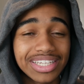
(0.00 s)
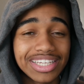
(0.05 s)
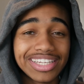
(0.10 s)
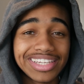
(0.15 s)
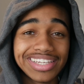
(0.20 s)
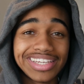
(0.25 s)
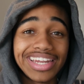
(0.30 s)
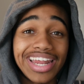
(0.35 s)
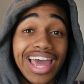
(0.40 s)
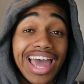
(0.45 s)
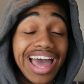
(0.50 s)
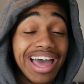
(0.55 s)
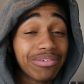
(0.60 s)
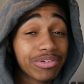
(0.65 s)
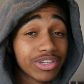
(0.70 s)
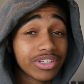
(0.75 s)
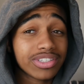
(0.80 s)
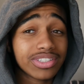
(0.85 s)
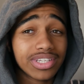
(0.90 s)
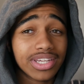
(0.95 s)
And have
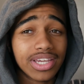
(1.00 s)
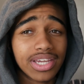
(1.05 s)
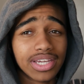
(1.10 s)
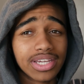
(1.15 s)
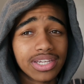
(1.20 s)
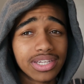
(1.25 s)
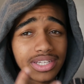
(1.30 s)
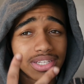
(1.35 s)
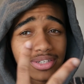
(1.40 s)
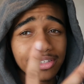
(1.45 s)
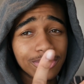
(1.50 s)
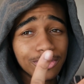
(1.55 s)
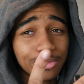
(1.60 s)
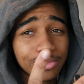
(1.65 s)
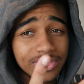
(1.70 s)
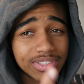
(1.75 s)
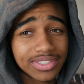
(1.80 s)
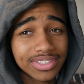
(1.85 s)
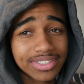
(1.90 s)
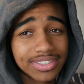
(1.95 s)
a good day.
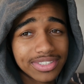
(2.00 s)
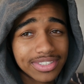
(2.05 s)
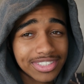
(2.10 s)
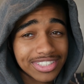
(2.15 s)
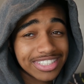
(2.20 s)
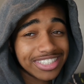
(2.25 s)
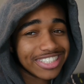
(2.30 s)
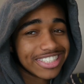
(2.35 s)
is.